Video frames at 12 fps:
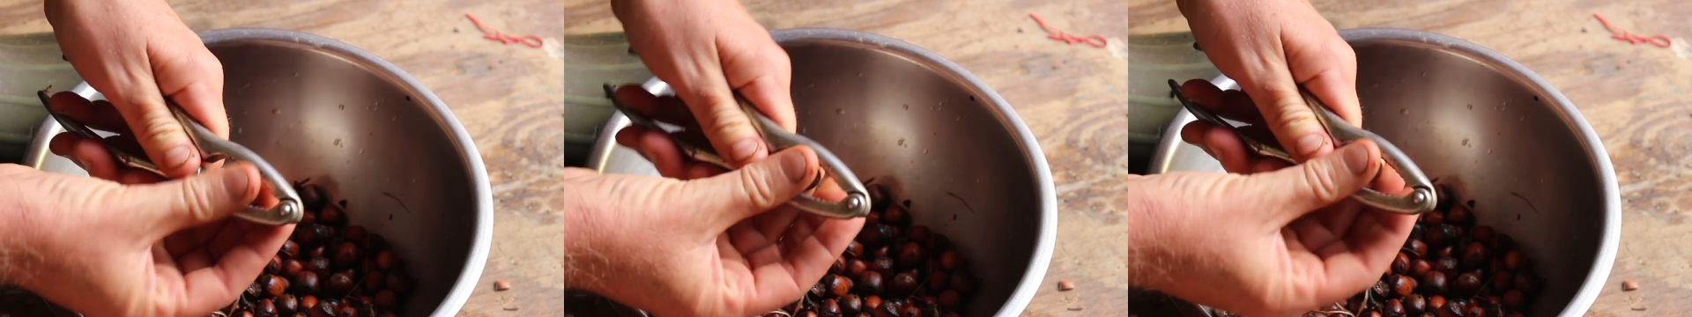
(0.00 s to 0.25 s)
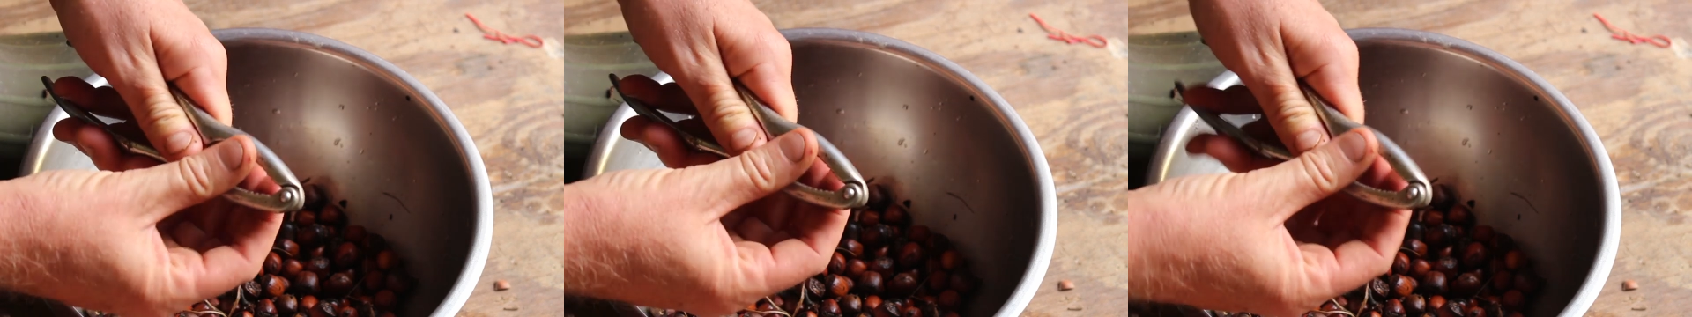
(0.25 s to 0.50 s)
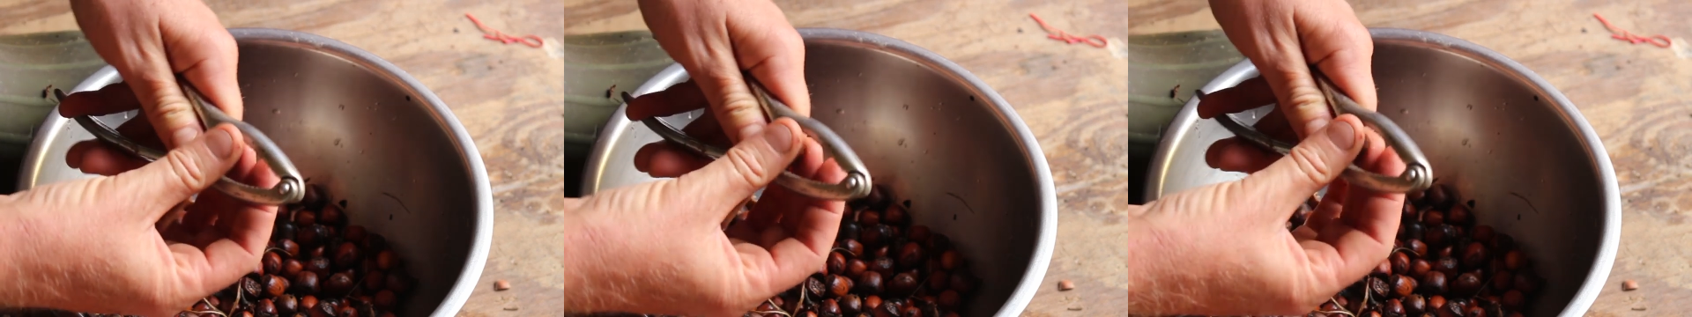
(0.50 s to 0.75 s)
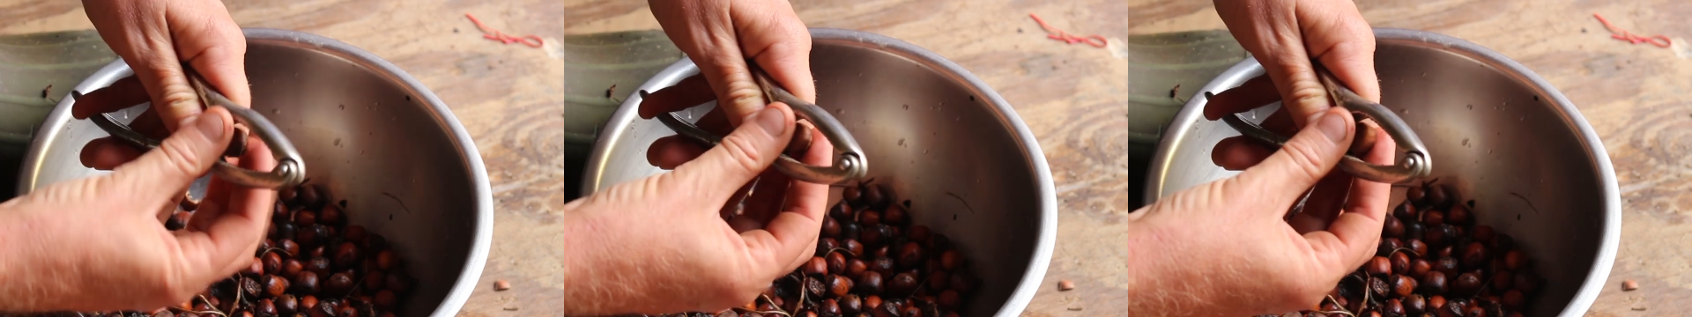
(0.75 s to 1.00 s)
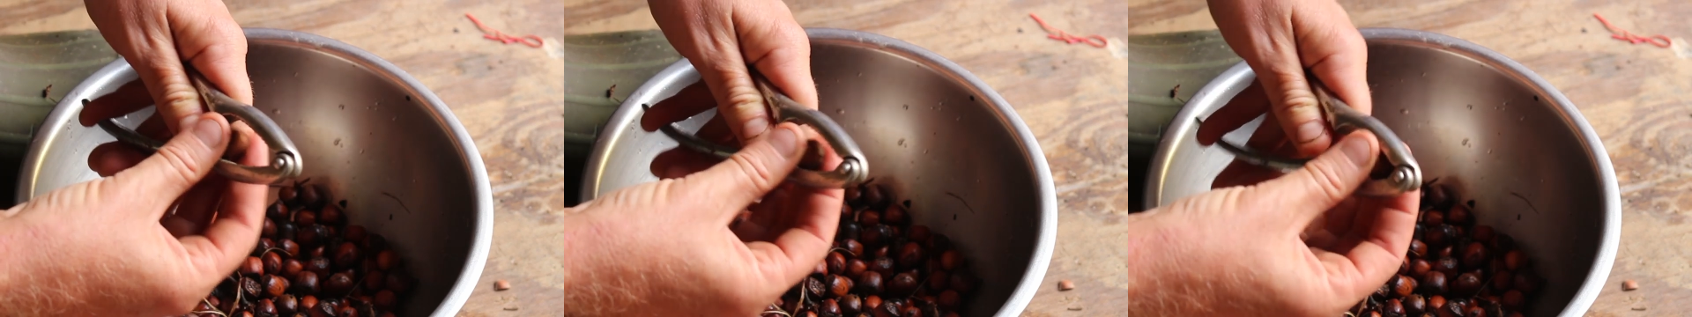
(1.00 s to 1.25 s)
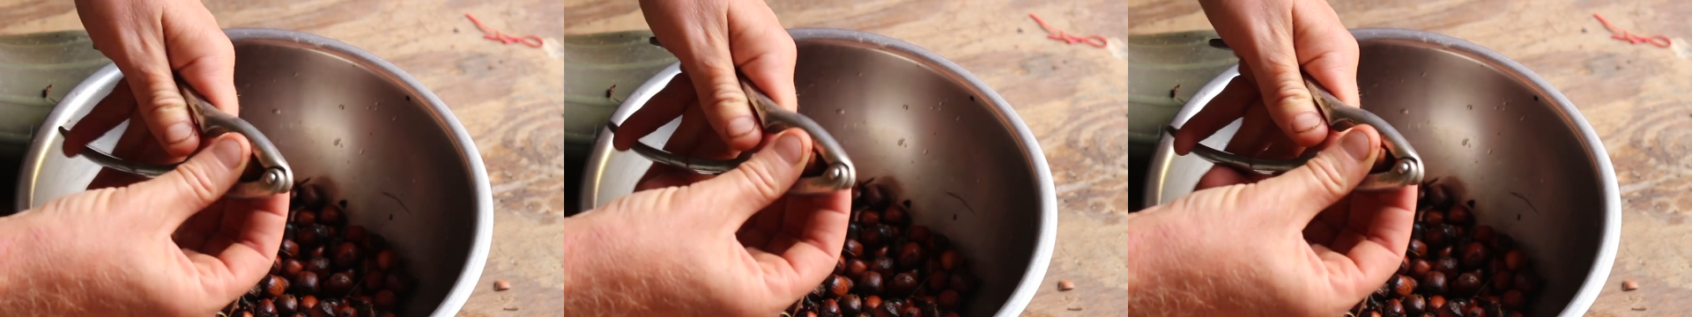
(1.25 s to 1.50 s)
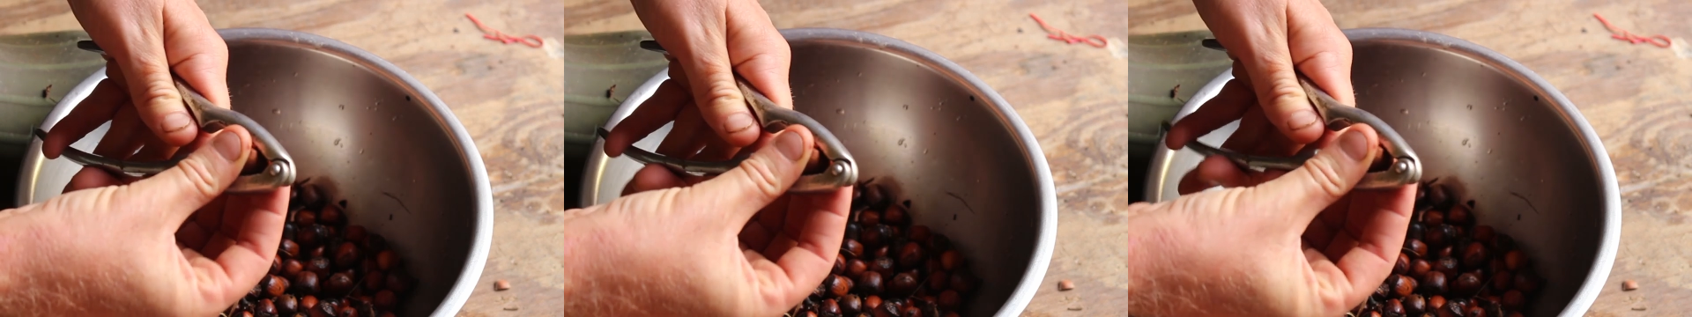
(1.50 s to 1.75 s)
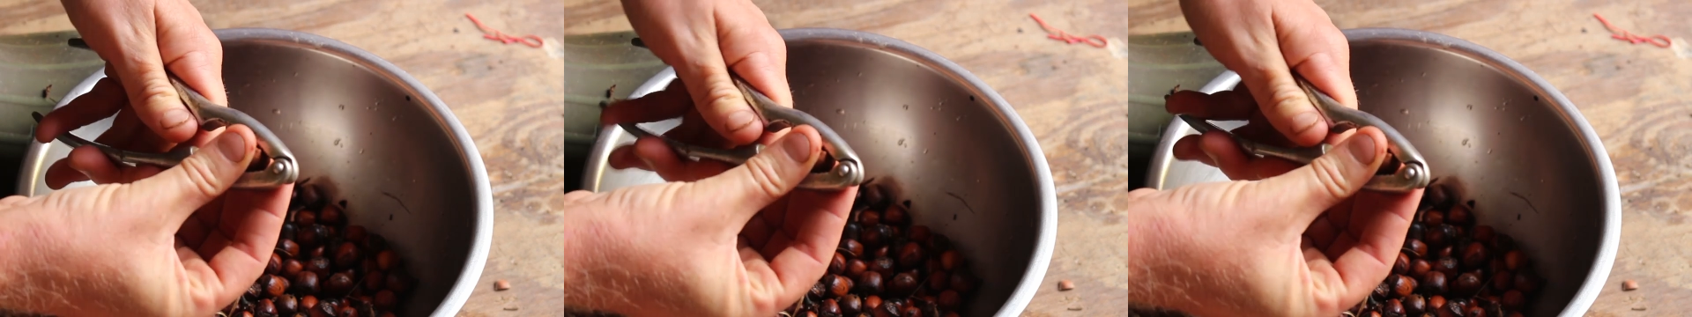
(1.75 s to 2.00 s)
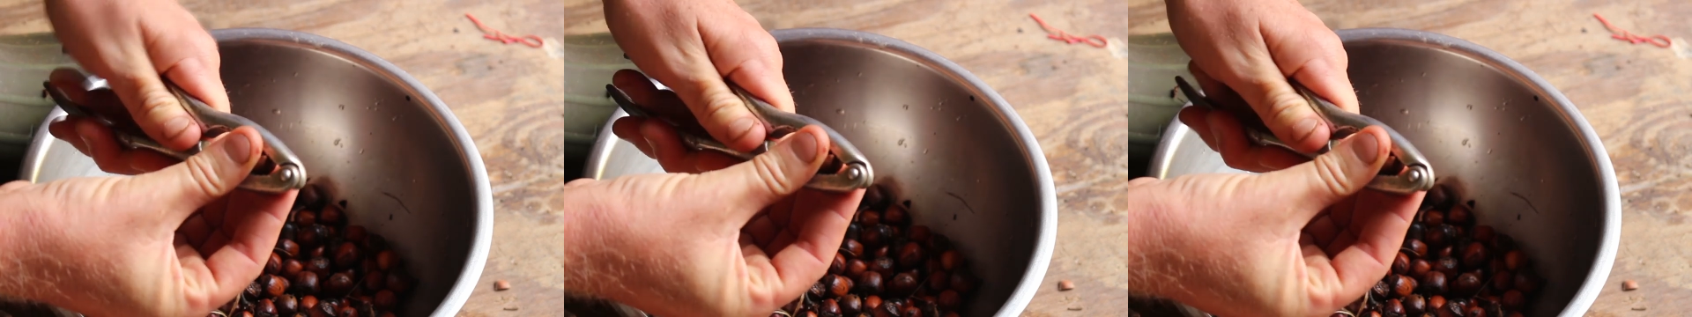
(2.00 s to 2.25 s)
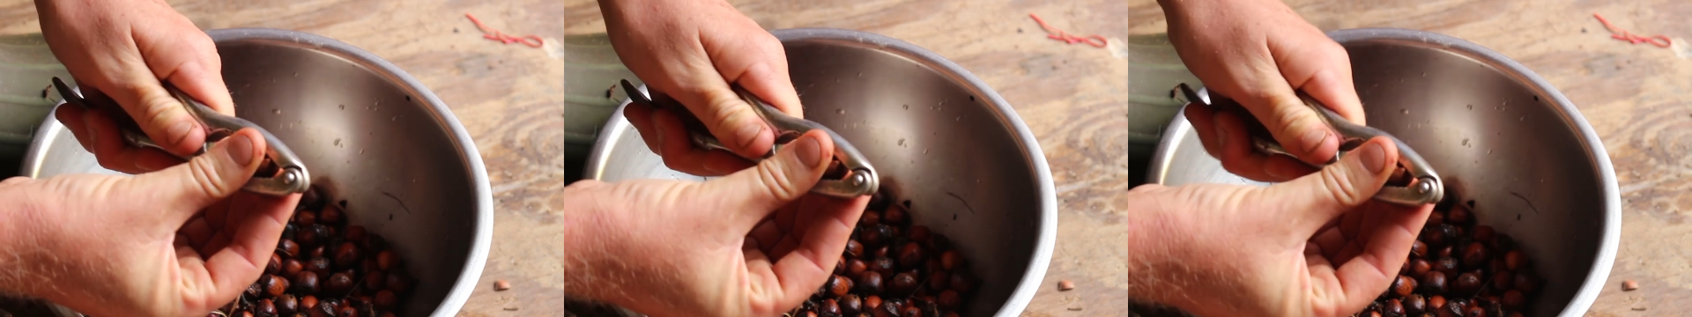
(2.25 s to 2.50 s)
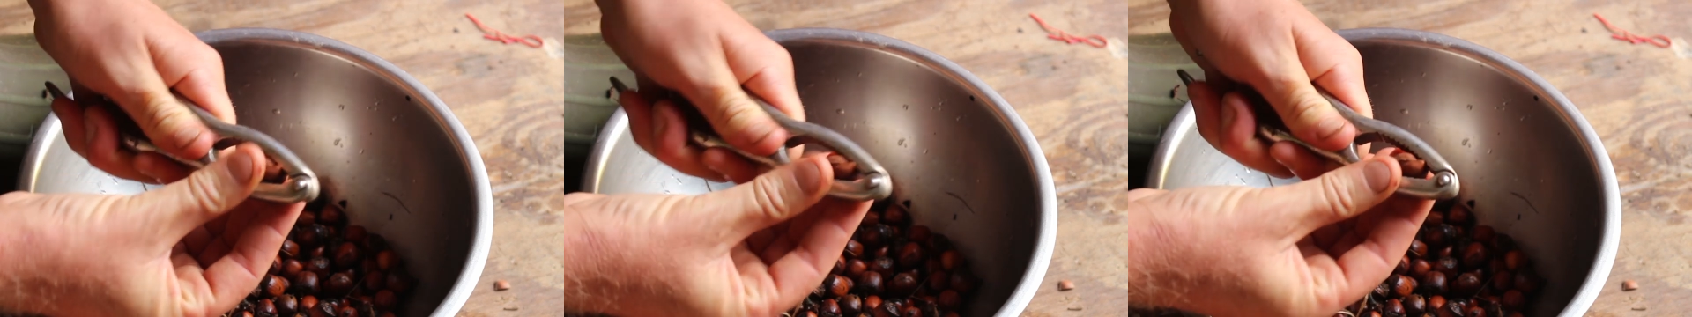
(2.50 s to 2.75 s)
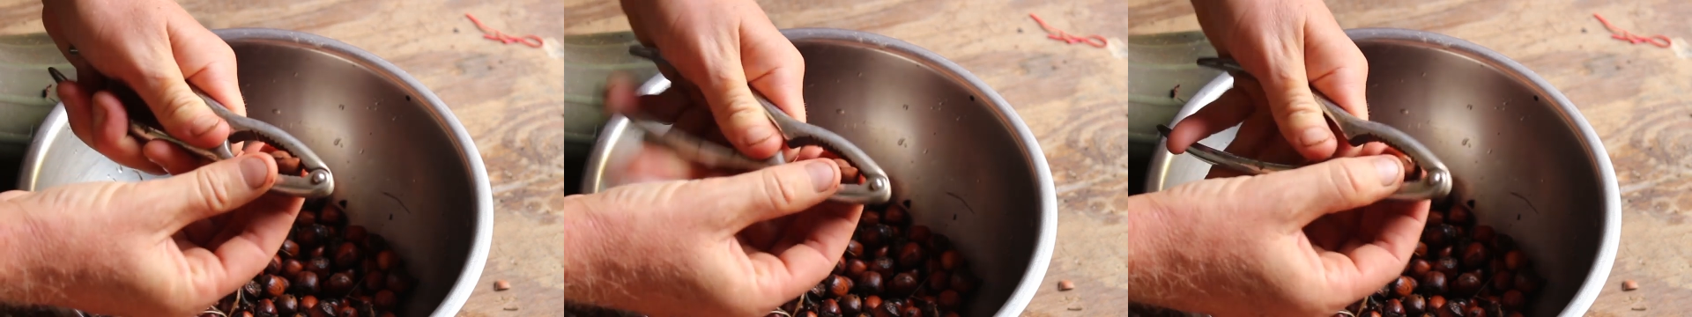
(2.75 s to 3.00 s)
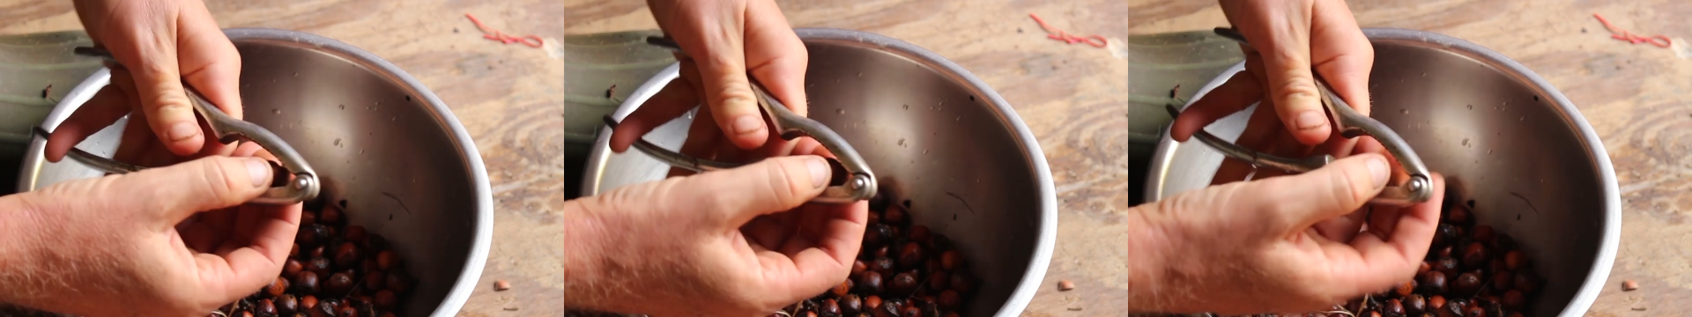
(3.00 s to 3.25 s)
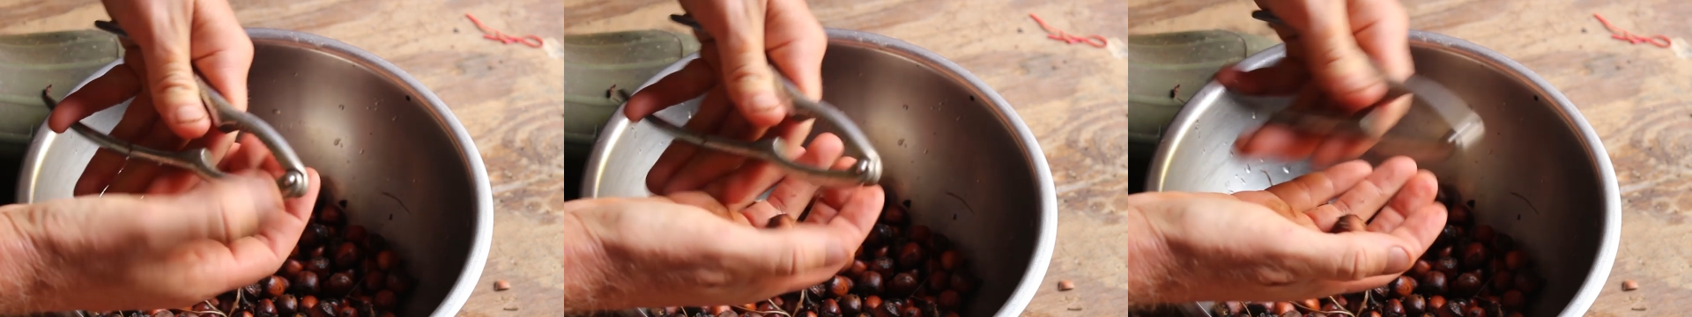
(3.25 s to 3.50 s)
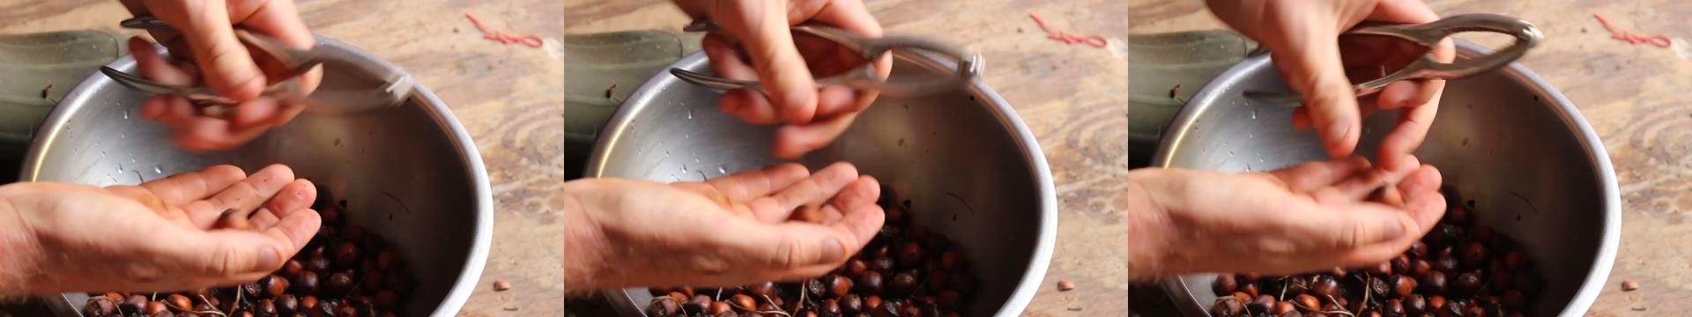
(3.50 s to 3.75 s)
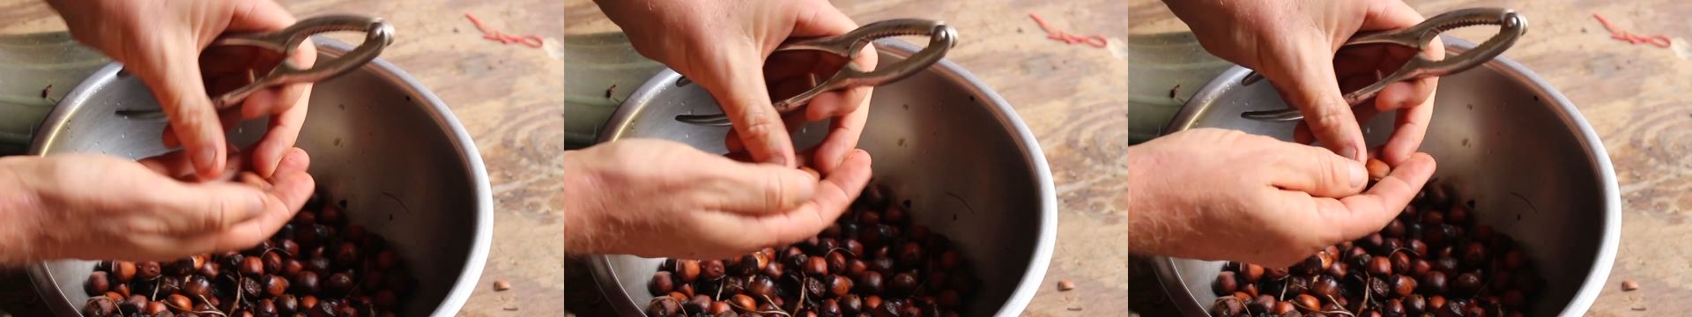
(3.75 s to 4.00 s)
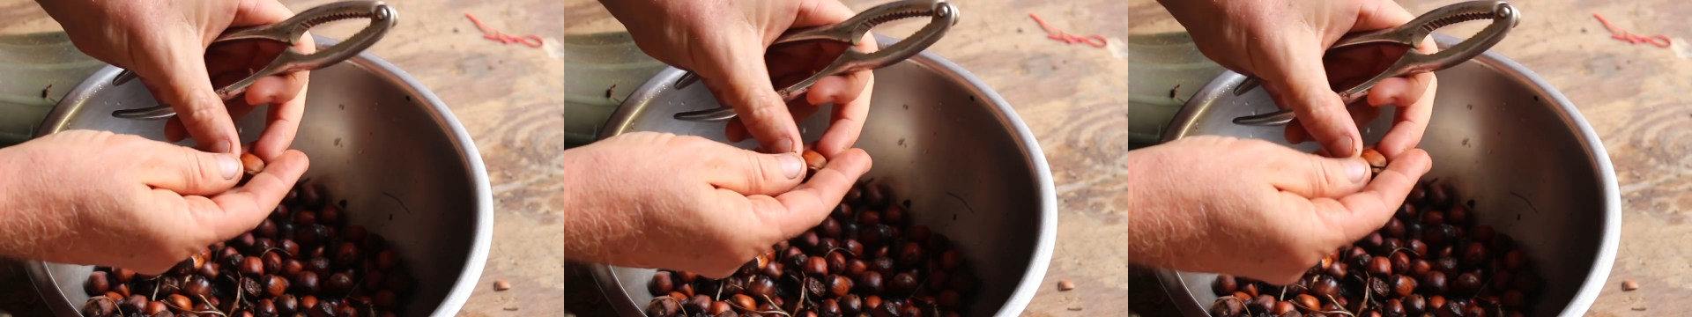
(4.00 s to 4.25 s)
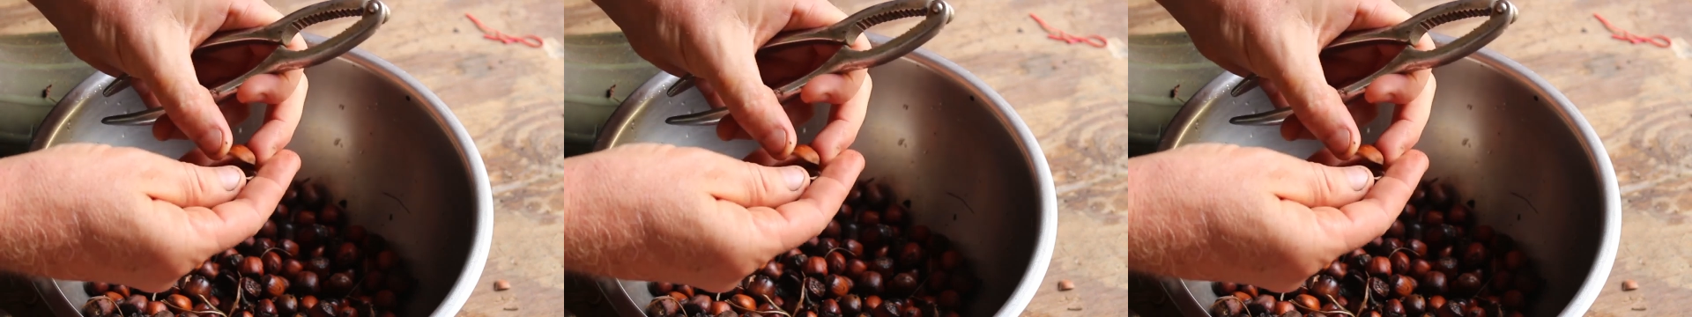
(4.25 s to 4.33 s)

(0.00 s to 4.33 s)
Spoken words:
No face is visible, so there are no lips to read.